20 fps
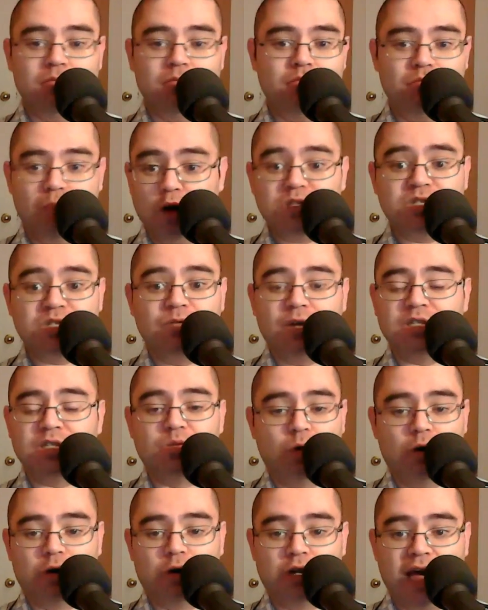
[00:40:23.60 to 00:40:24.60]
most of us
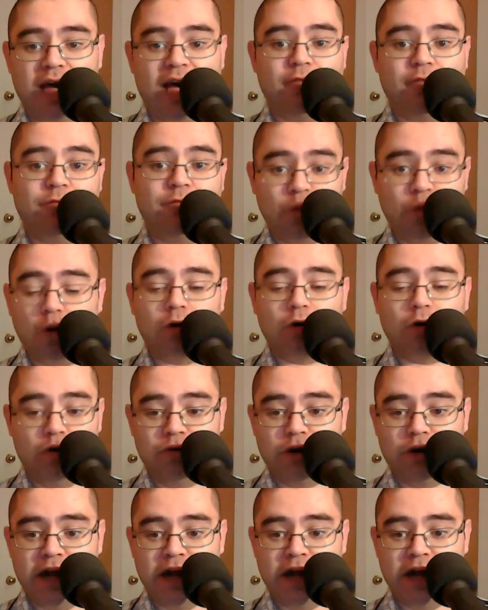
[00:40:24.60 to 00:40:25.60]
who are going to have 4
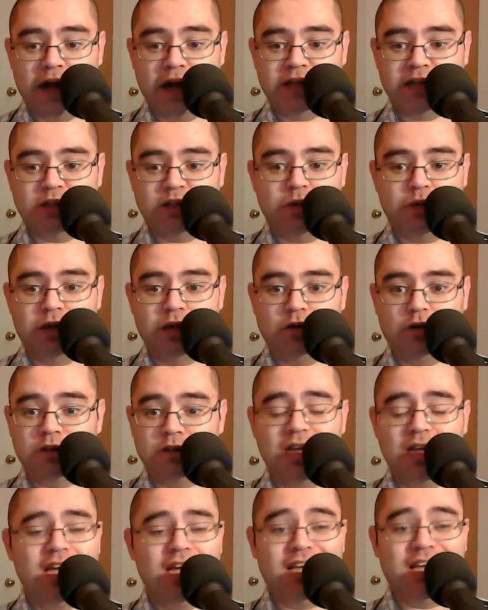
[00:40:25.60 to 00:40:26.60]
overhead speakers,
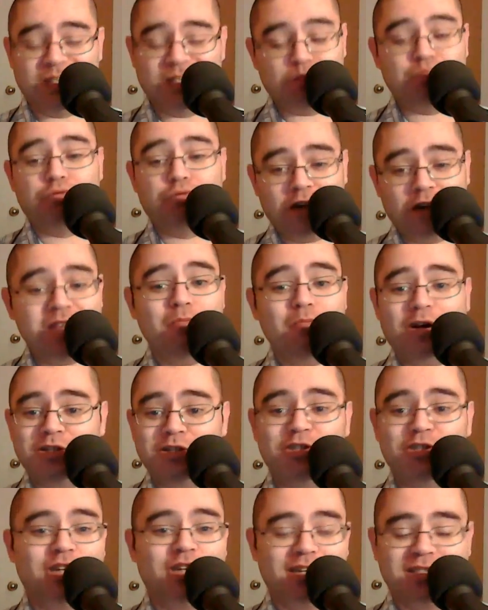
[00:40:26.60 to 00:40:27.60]
it's pretty
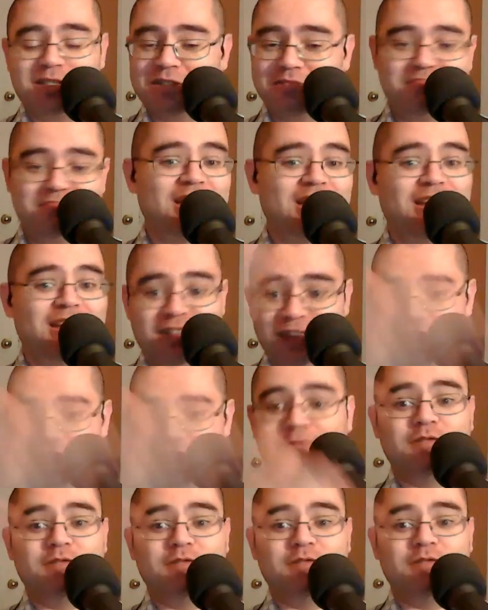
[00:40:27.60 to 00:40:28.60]
much just
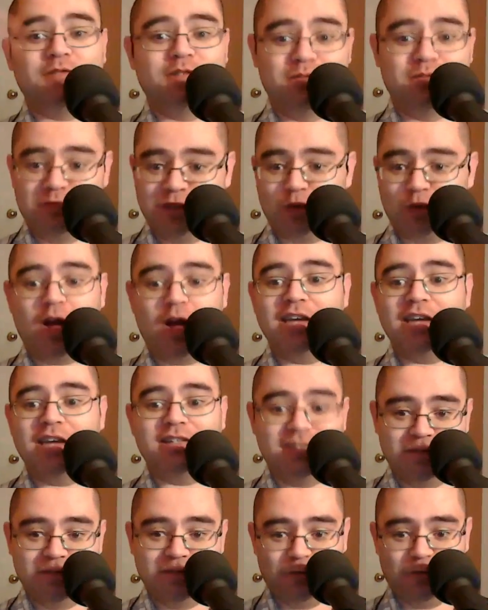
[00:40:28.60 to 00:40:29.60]
left to right,
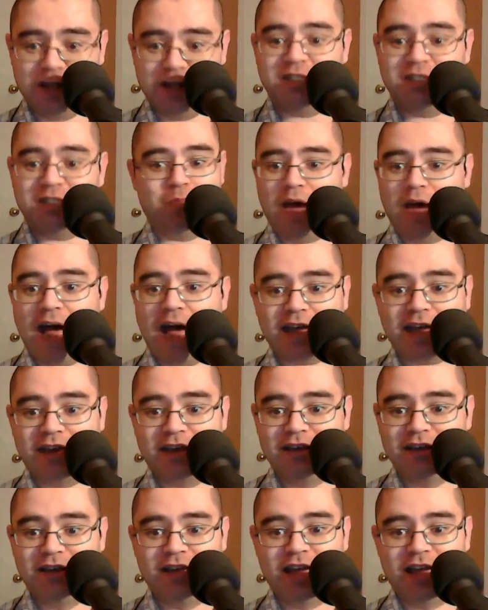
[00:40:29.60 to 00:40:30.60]
front to back,
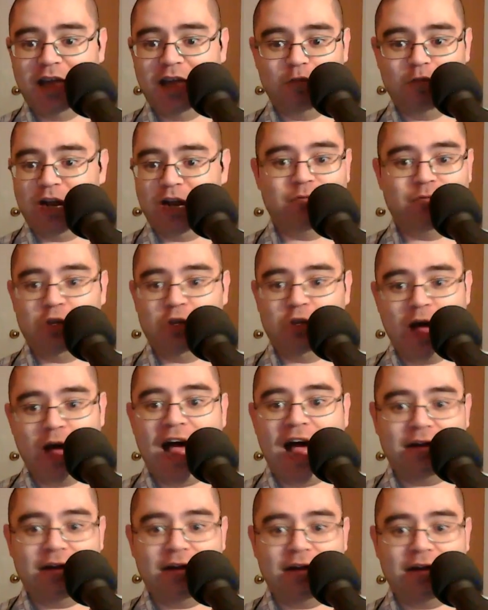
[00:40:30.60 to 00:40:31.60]
and whatever you
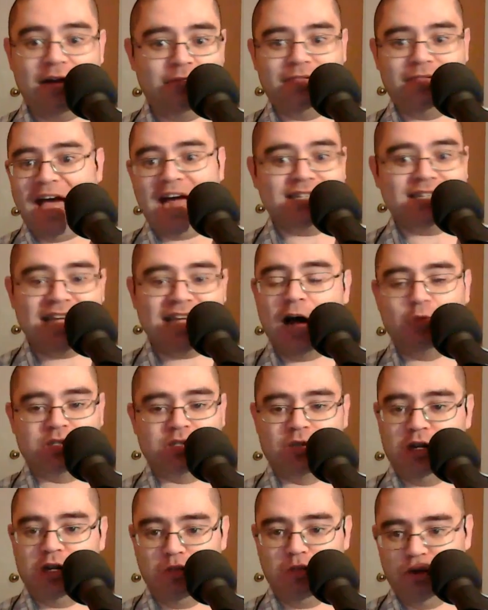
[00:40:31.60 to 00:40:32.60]
have, that's how it's going to move